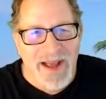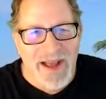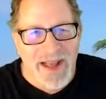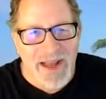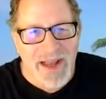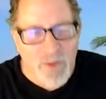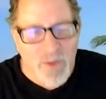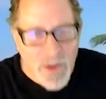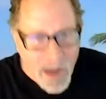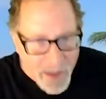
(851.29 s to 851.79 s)

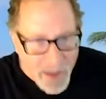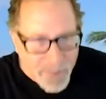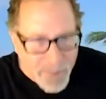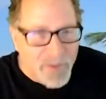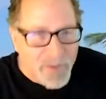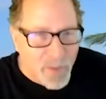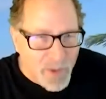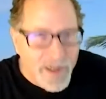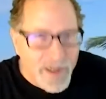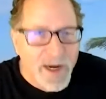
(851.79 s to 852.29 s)
And I'm,
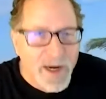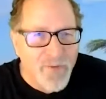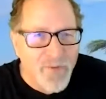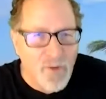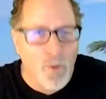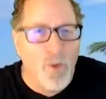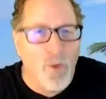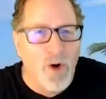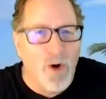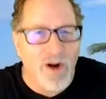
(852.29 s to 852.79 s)
we're here
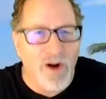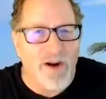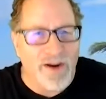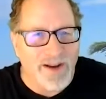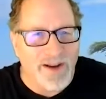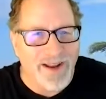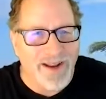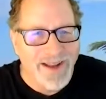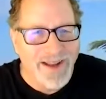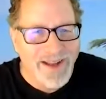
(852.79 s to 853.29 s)
for work.